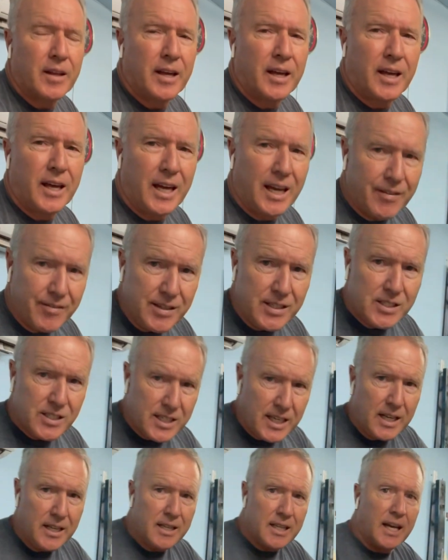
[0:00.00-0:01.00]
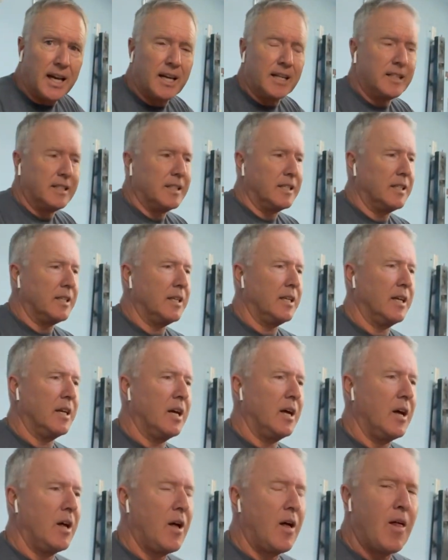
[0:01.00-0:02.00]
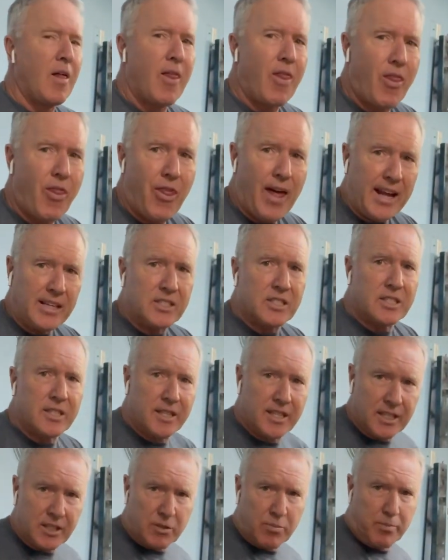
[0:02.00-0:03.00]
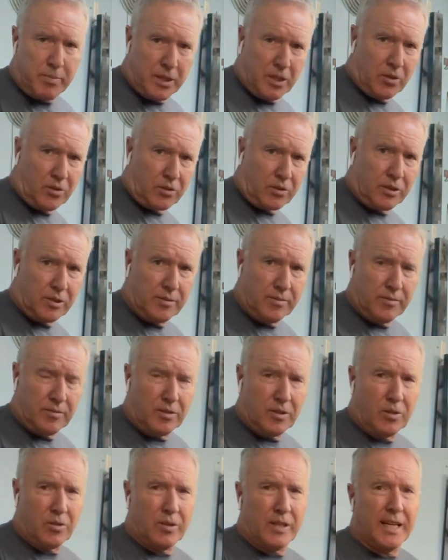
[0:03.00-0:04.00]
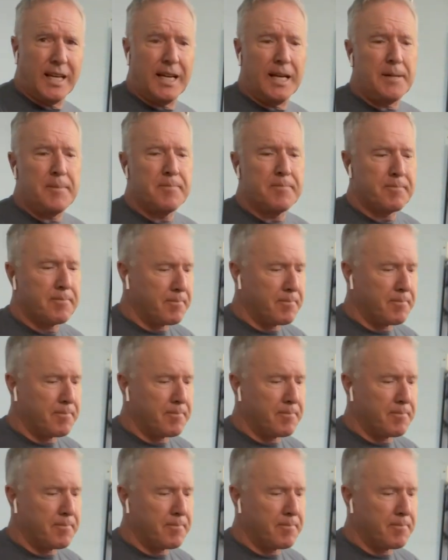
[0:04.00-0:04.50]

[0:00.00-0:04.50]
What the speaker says: having said that, that's this build, okay?